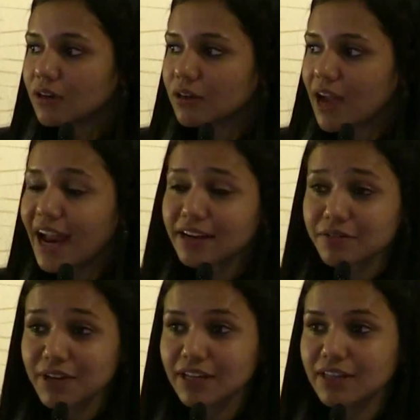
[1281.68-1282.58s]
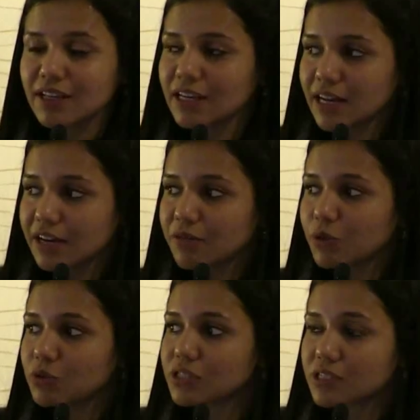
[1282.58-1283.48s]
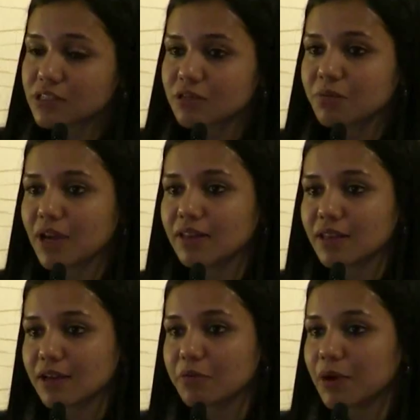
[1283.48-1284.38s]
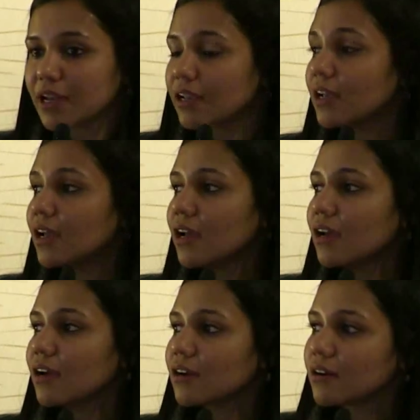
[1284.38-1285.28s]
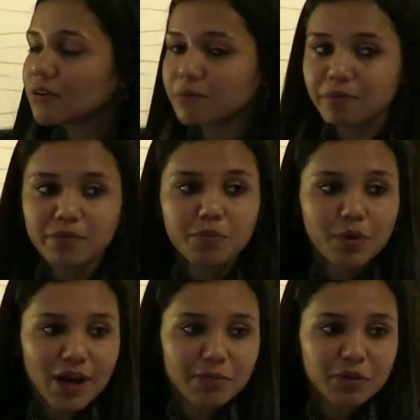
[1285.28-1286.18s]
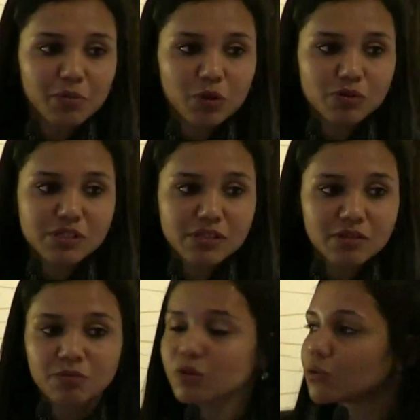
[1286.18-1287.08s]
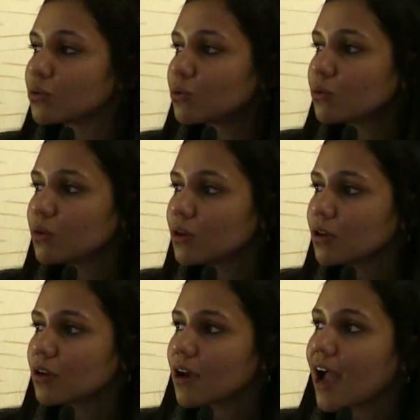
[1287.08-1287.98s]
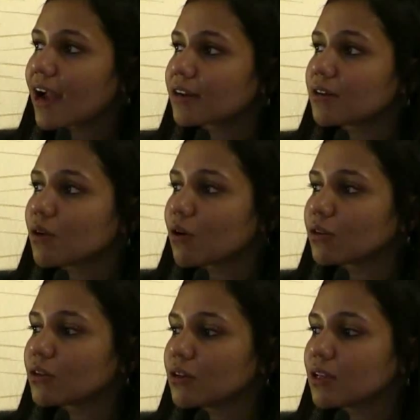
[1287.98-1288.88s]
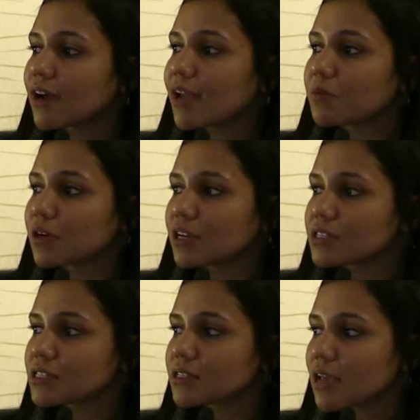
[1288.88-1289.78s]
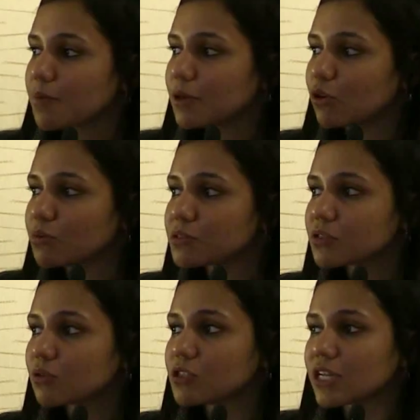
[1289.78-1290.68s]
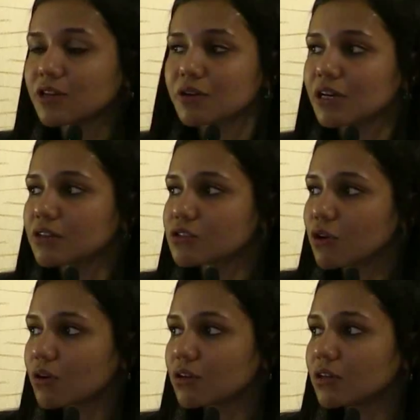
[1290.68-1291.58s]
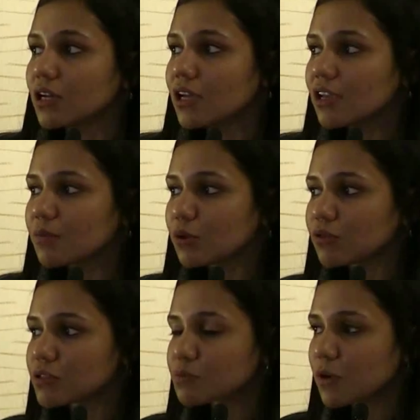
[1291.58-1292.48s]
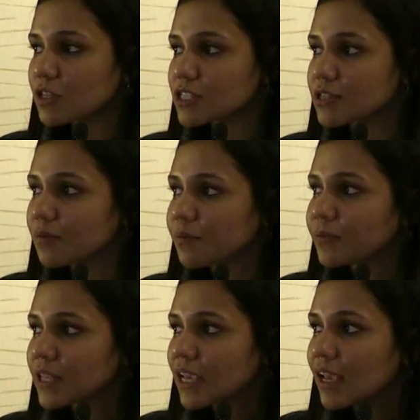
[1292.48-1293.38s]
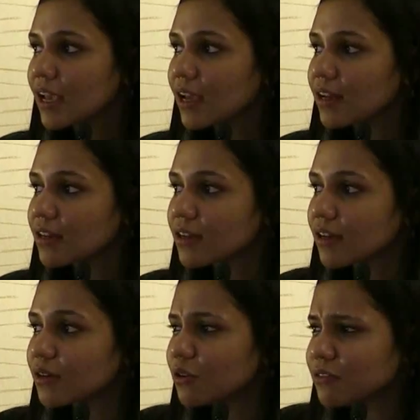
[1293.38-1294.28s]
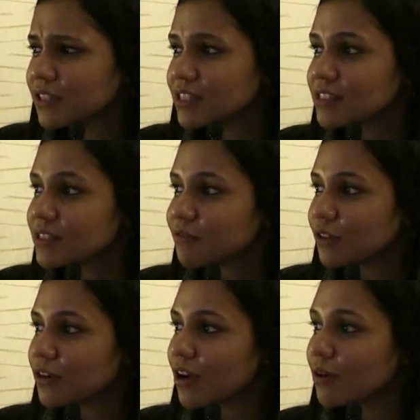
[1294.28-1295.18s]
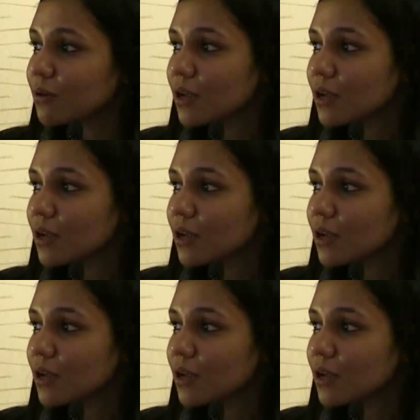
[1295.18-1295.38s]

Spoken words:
activate the innate immune system and thereby prime the immune system to act on the chimerized epitopes to generate a stronger immune response. And I'll go over this for now.